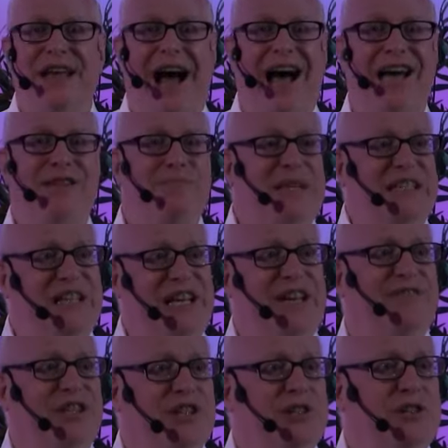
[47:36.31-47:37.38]
Non
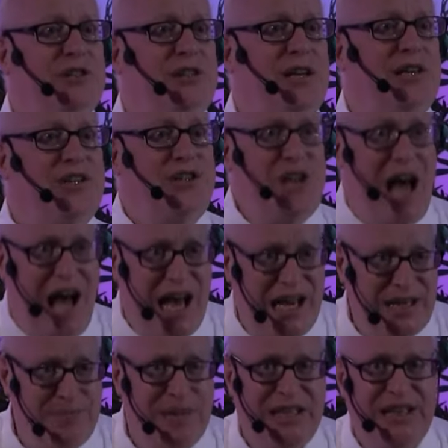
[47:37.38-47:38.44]
believers
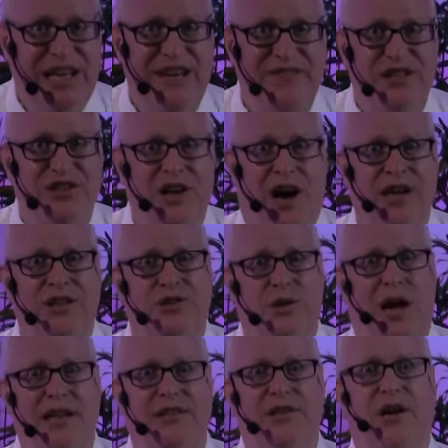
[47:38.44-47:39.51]
non believers
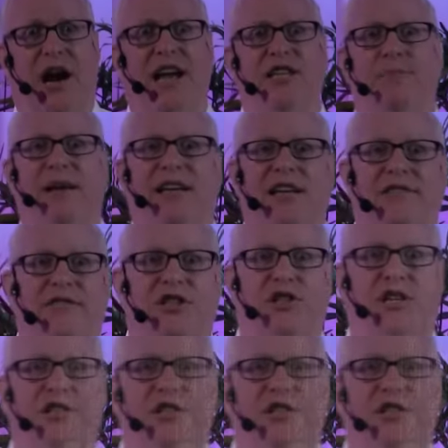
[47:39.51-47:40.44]
aren't drawn to Christ because of a